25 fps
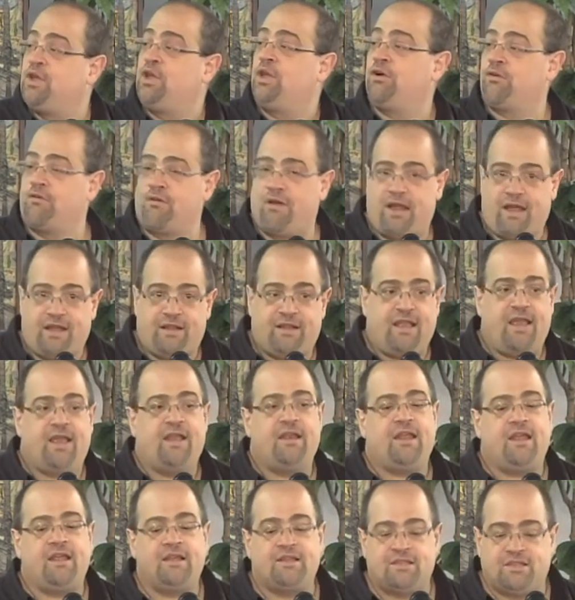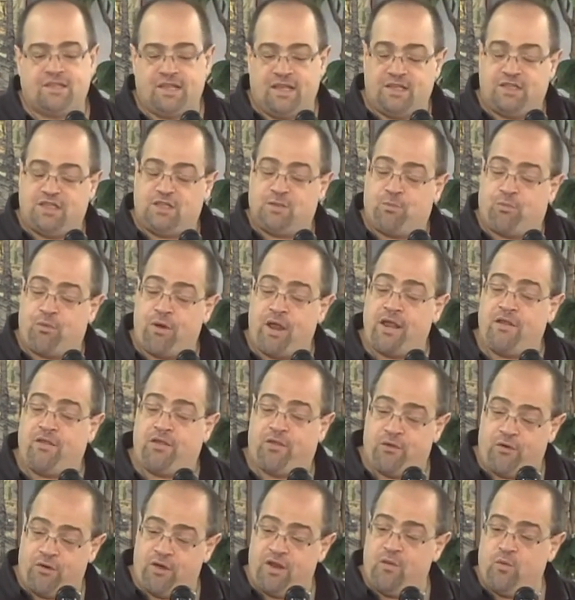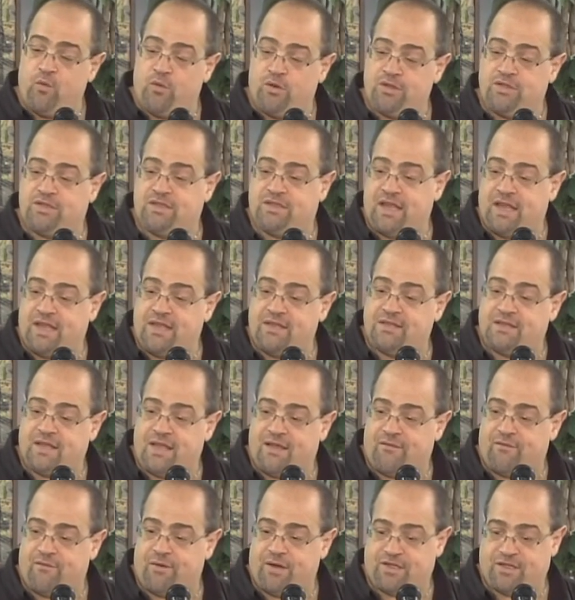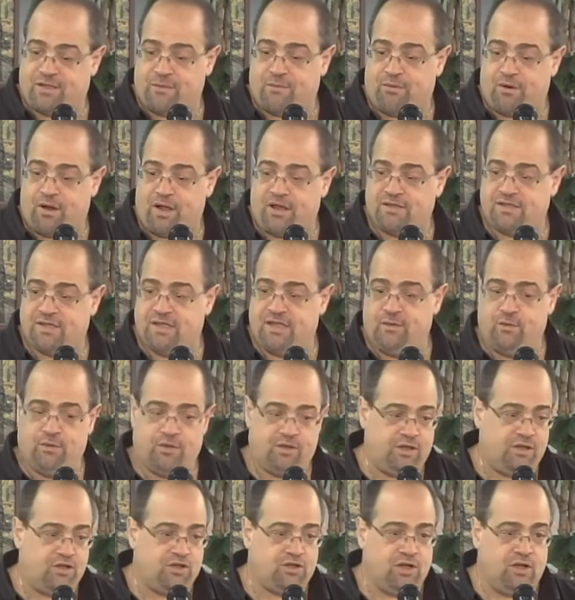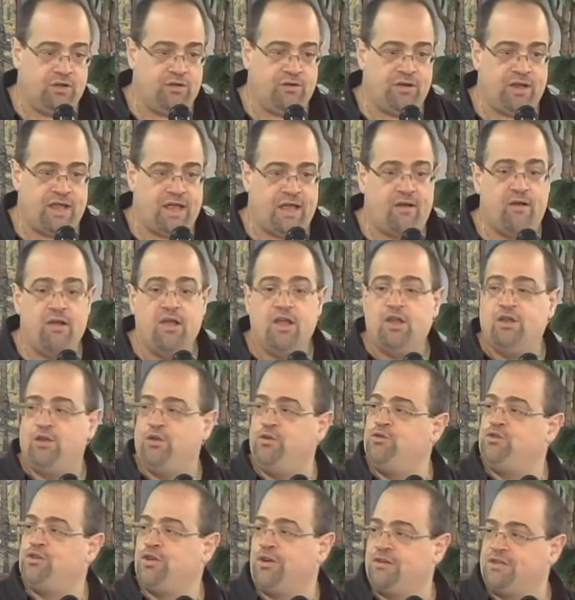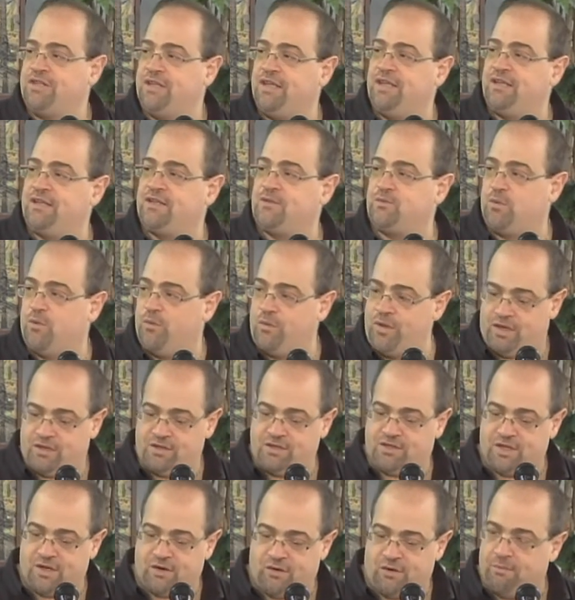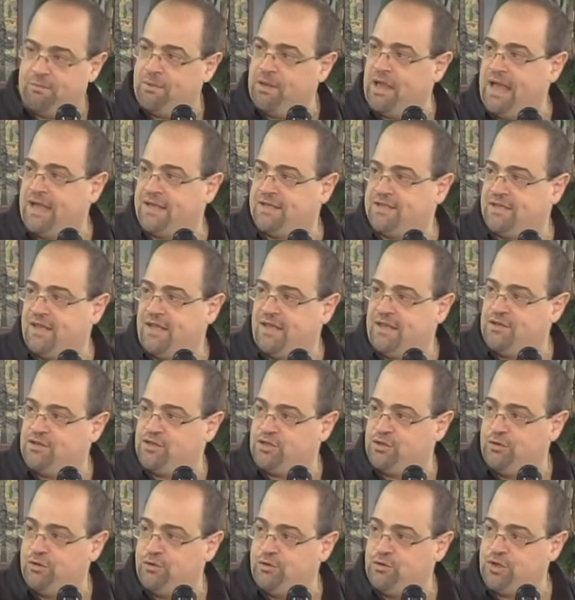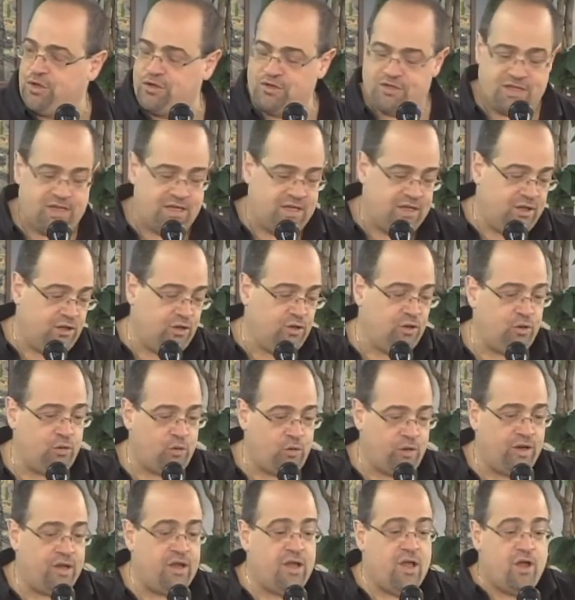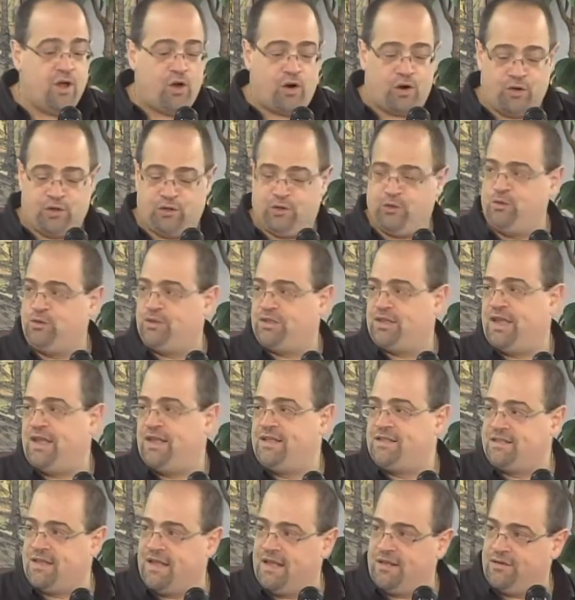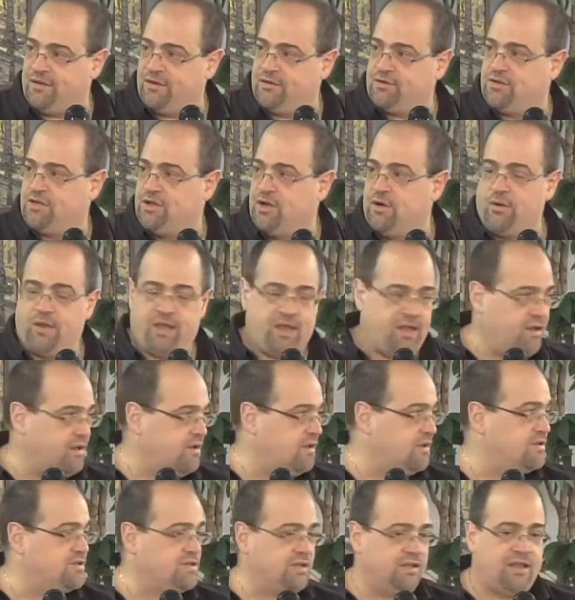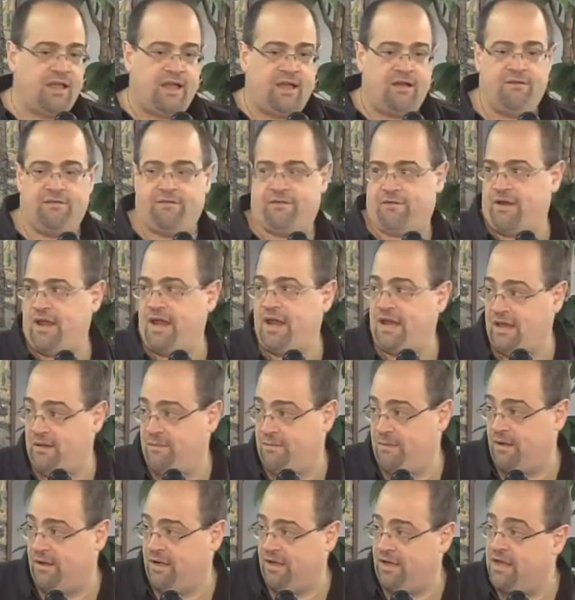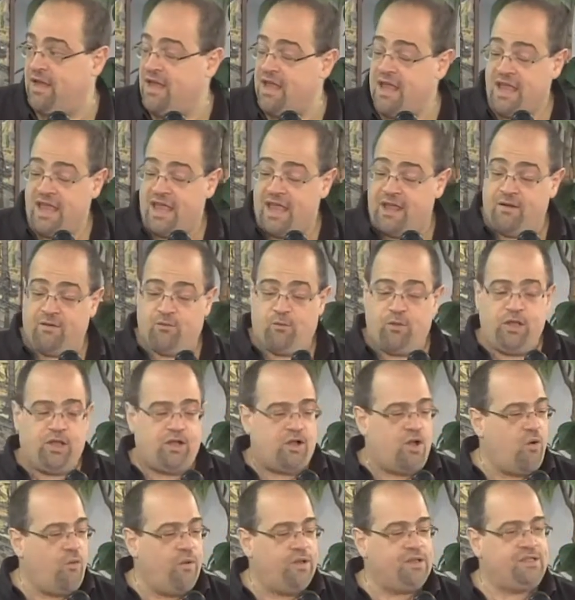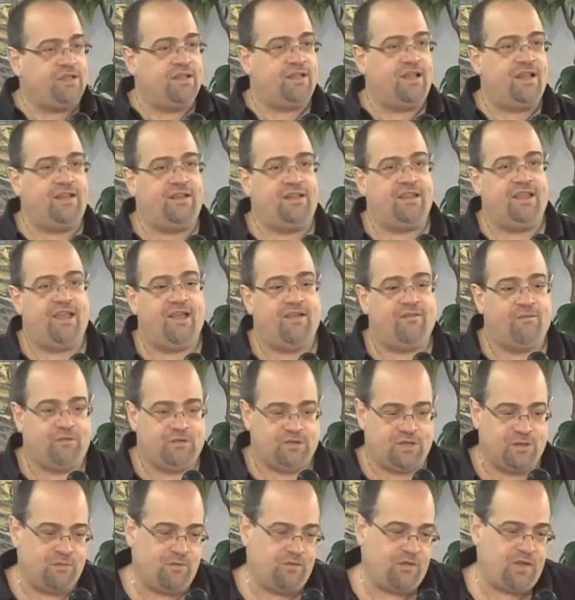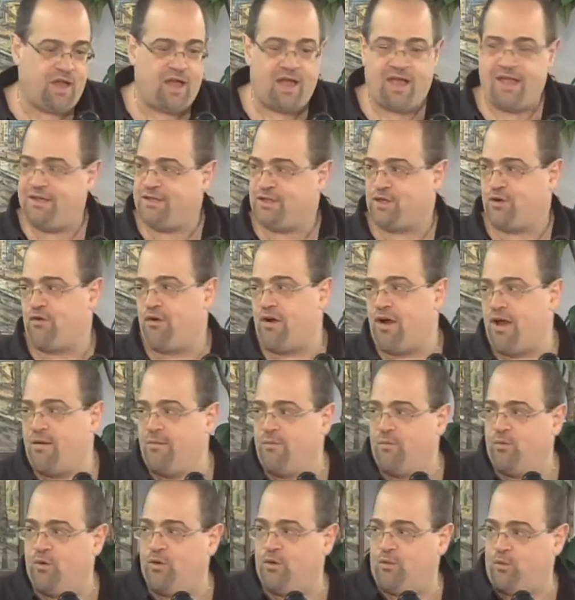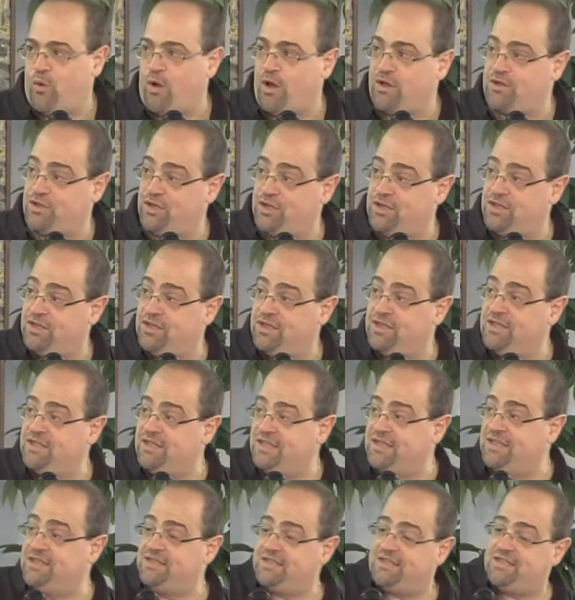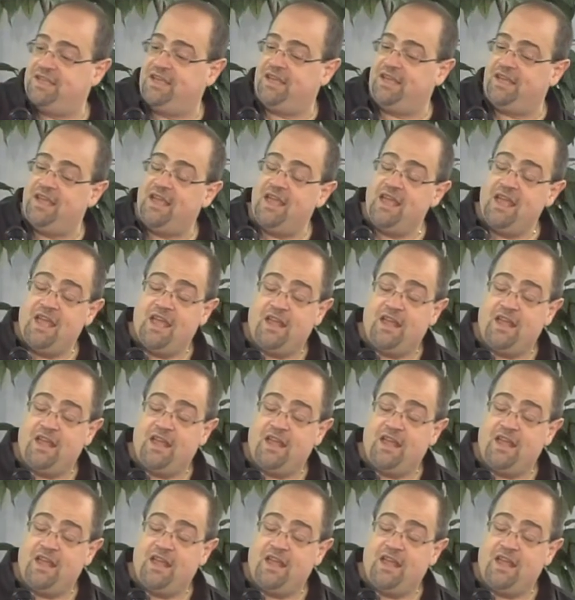Correct, and it's spread. 31 states have reciprocity with each other now. New Jersey is what we consider a black state. New Jersey and Illinois are two states that there's no handguns allowed for anybody. And we coincidentally have some of the highest crime with Washington, D.C.